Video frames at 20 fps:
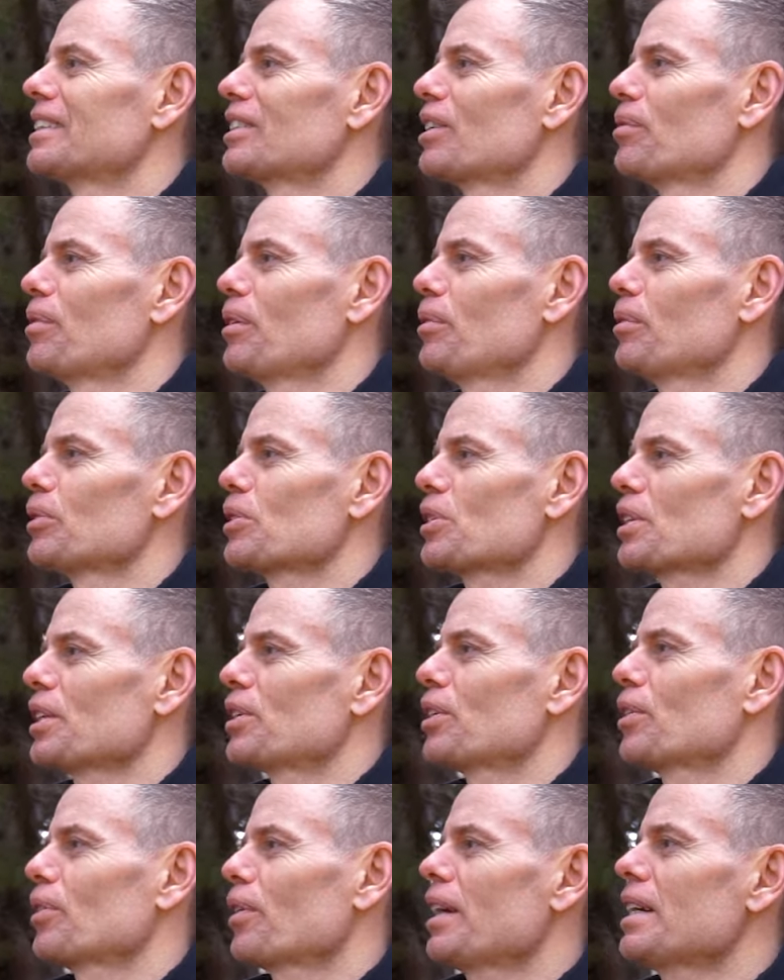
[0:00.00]
And so people will say
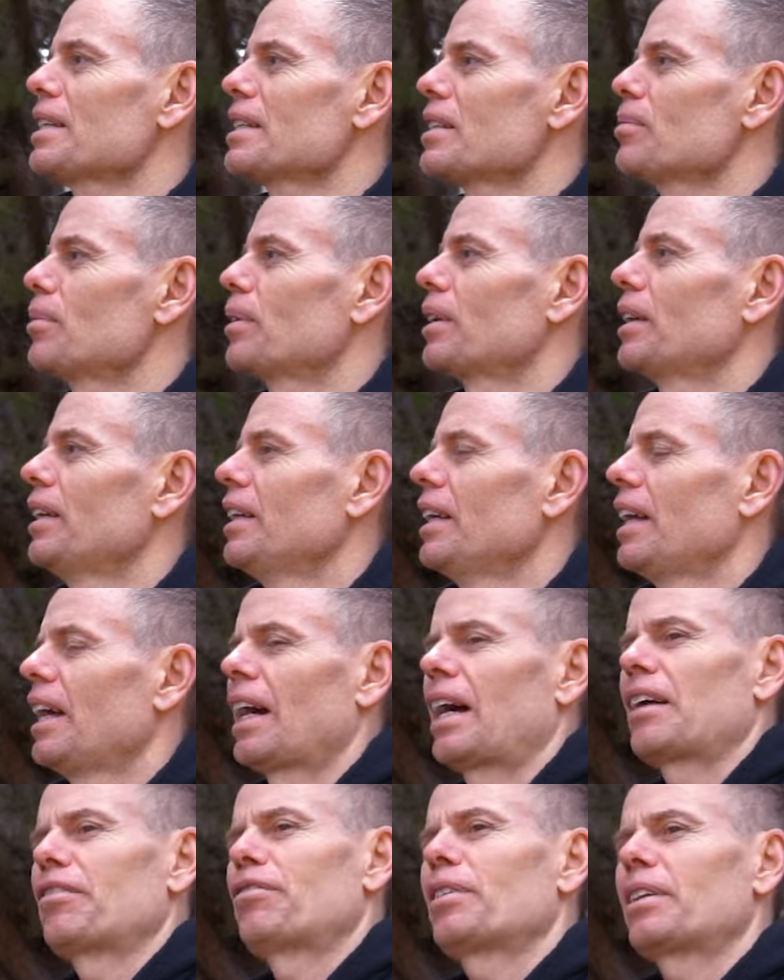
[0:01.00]
you're crazy, but
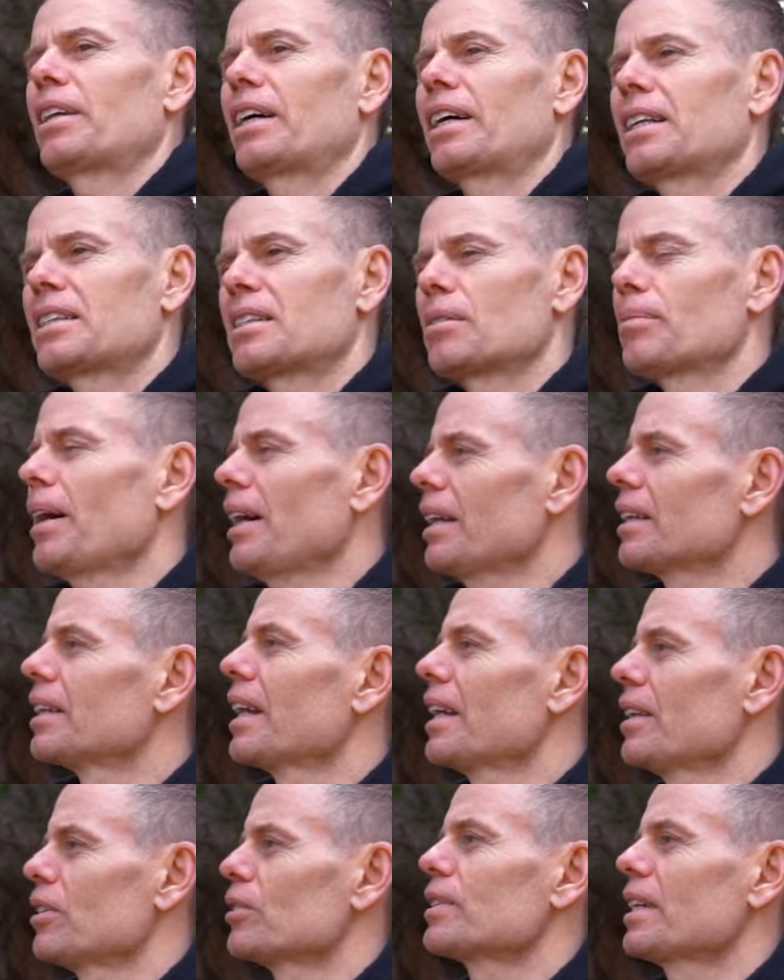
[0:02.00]
I feel like it's about an
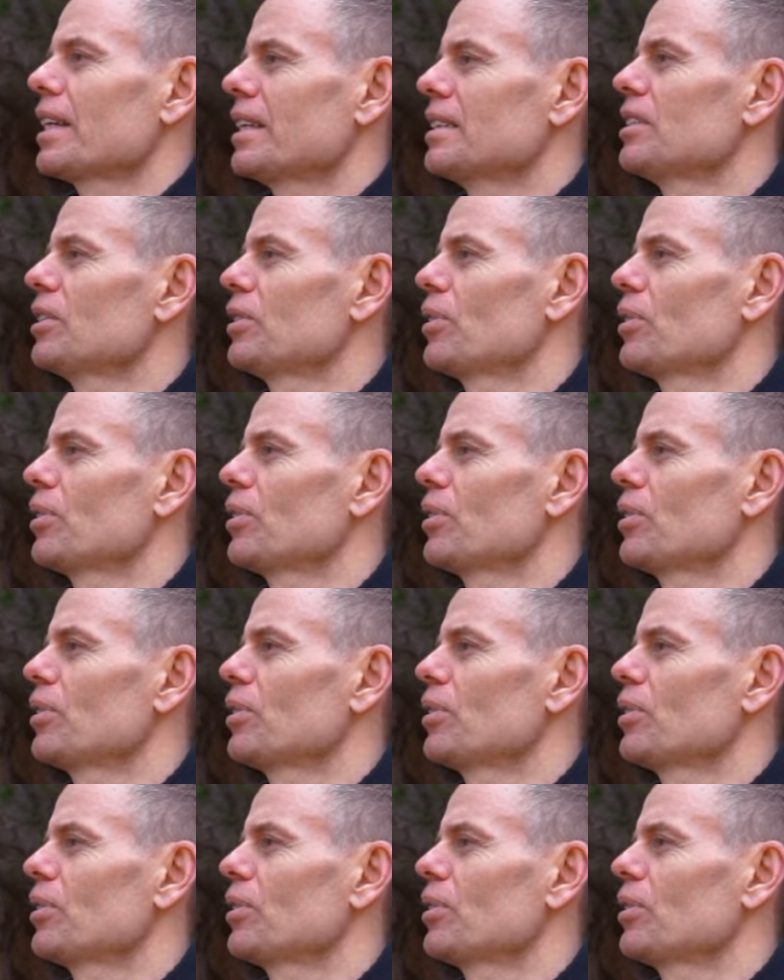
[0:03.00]
8 or 10